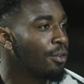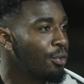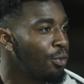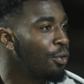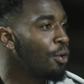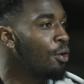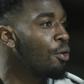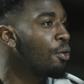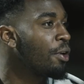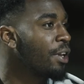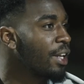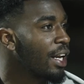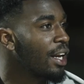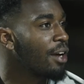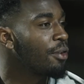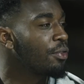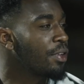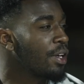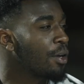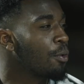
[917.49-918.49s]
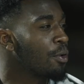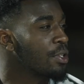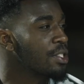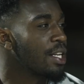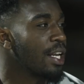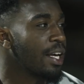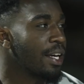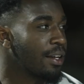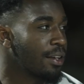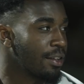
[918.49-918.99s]
flowing and everything was
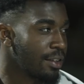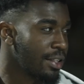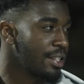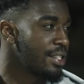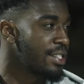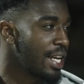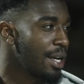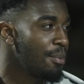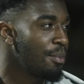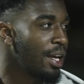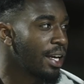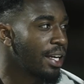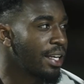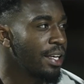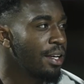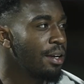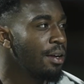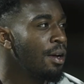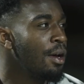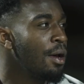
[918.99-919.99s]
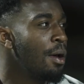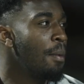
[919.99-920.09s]
like the same like here.